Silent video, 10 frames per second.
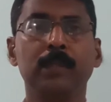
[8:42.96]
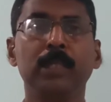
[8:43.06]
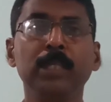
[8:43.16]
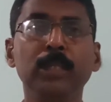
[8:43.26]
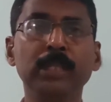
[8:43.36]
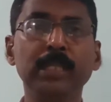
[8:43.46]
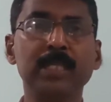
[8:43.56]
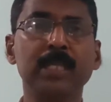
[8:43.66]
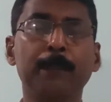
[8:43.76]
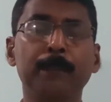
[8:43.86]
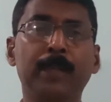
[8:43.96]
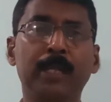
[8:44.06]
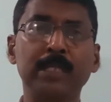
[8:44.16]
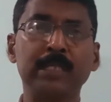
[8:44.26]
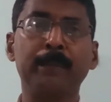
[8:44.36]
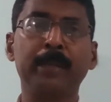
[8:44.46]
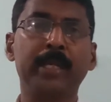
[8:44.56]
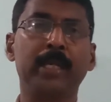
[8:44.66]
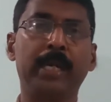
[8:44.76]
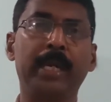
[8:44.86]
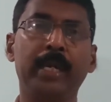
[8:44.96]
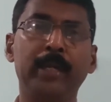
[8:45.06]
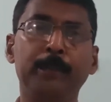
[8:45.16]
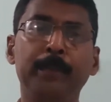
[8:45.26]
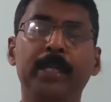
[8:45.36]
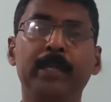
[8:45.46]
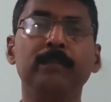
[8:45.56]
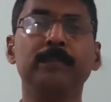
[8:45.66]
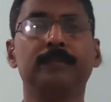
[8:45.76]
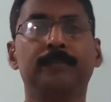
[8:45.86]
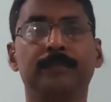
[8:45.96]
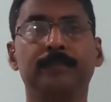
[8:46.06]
into these culture media A and B,